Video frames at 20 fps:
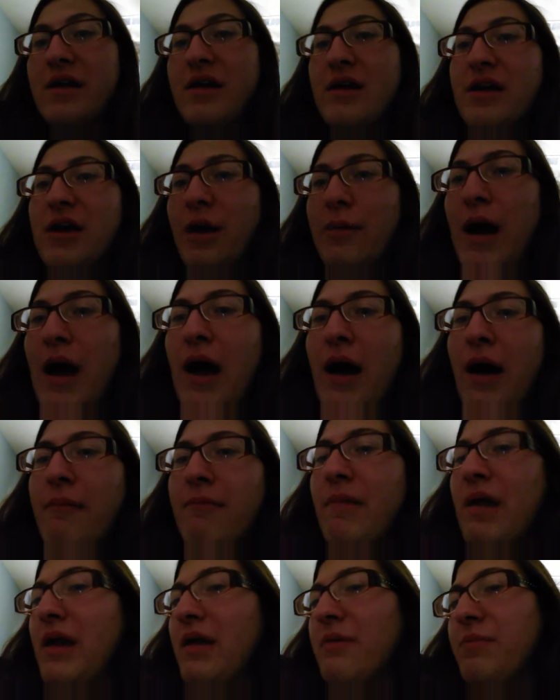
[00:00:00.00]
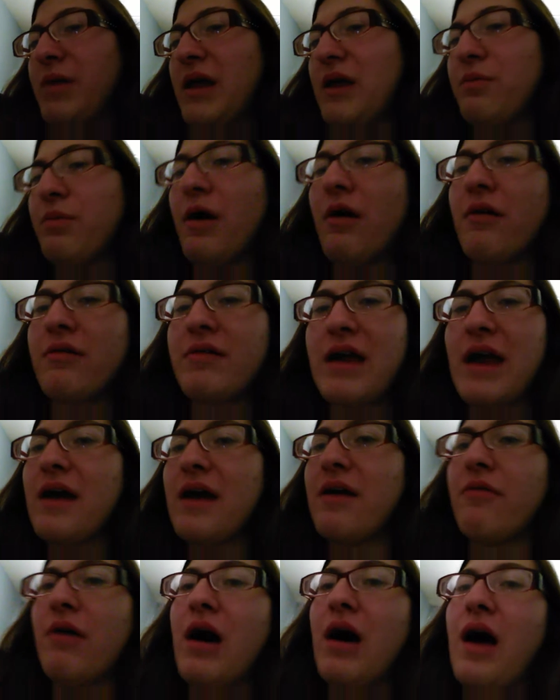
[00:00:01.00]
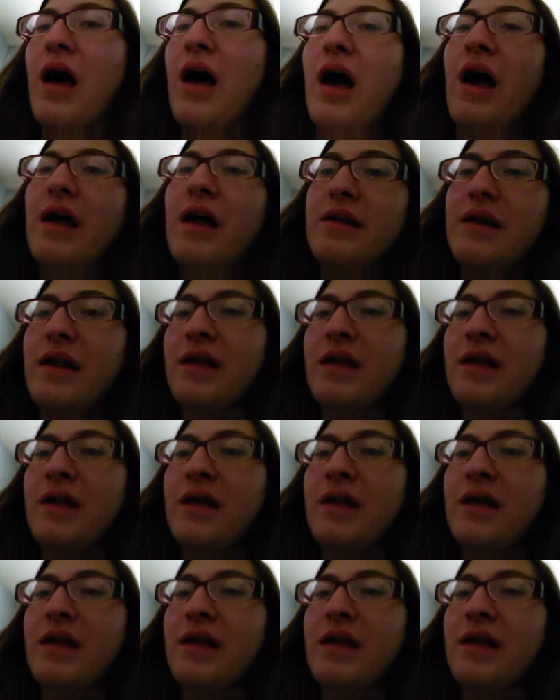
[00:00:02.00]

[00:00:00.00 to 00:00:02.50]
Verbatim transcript: Come on, people, get on